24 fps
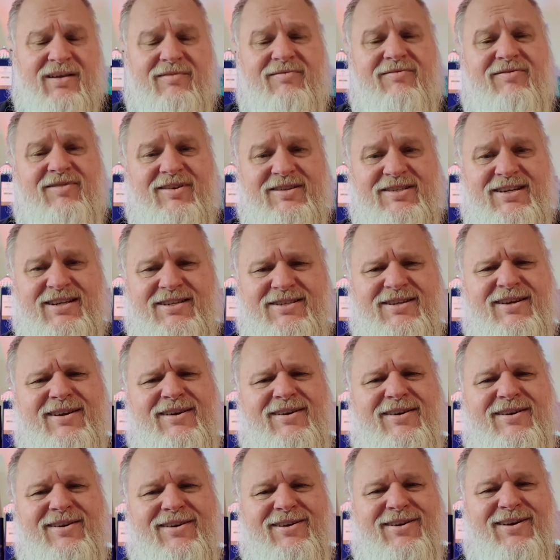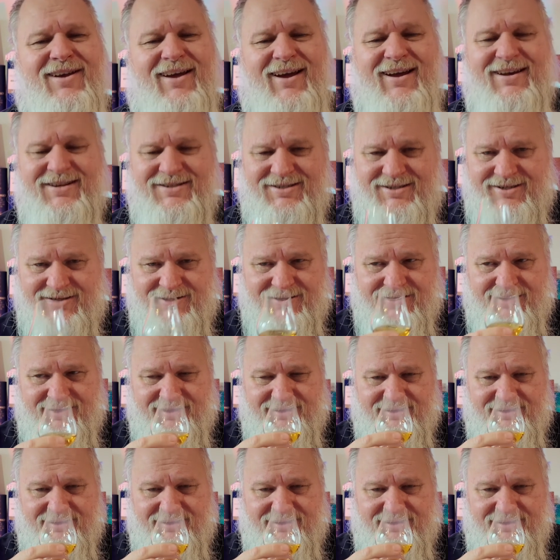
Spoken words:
This is a nice